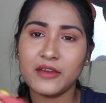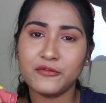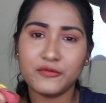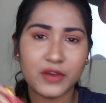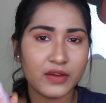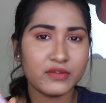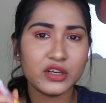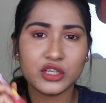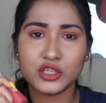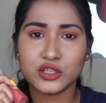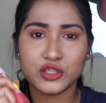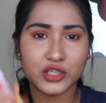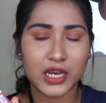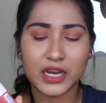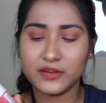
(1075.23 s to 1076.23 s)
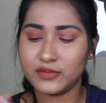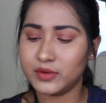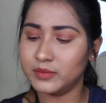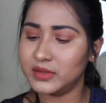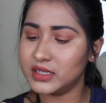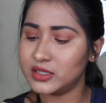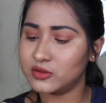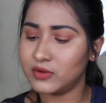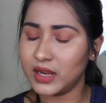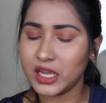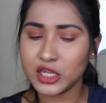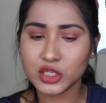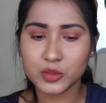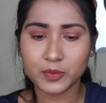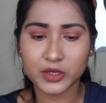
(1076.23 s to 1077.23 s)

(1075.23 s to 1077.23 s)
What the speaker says: favorite shade from this range.